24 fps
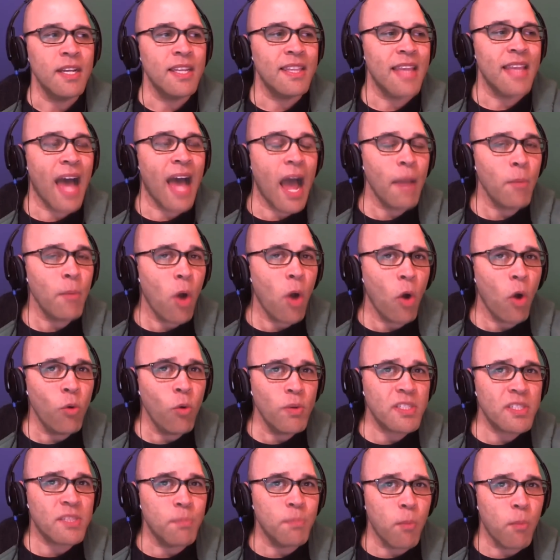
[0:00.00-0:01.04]
I'm
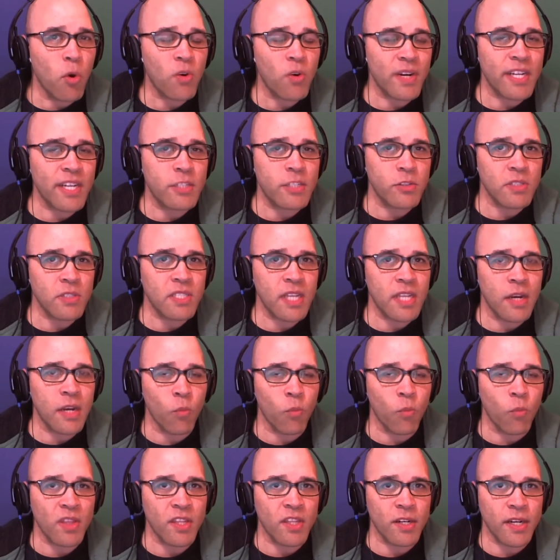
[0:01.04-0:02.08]
always more interested in
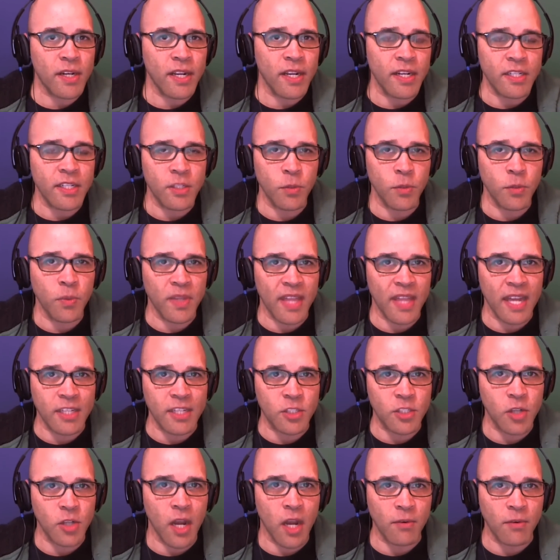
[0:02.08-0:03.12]
what they're going to do with that
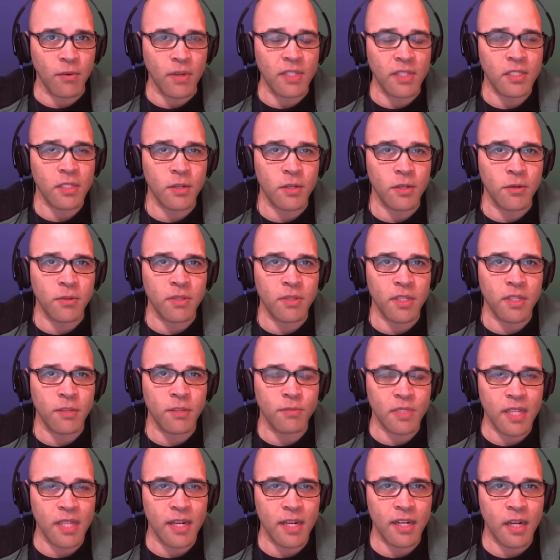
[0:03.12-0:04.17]
genre. So you've
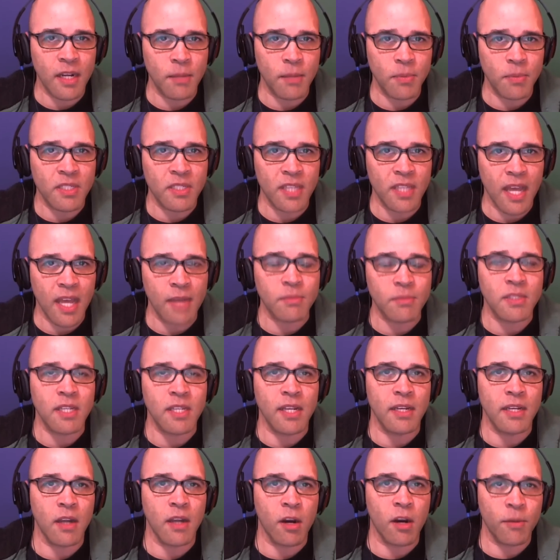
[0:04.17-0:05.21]
said a couple of times
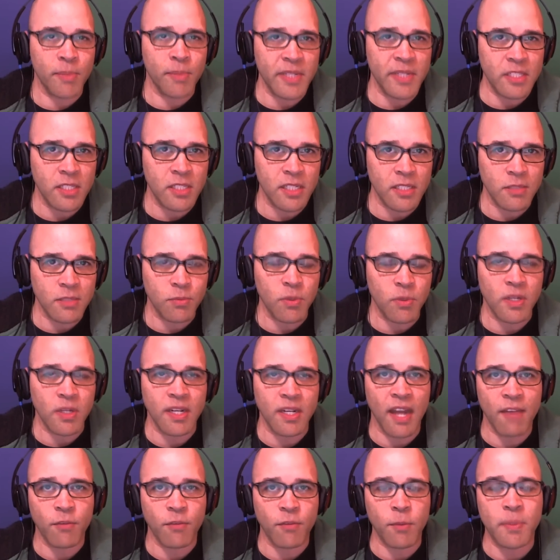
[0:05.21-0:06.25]
that RPGs were
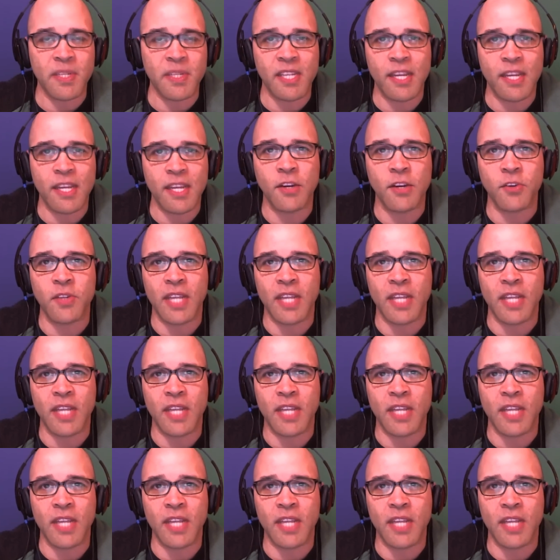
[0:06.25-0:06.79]
never particularly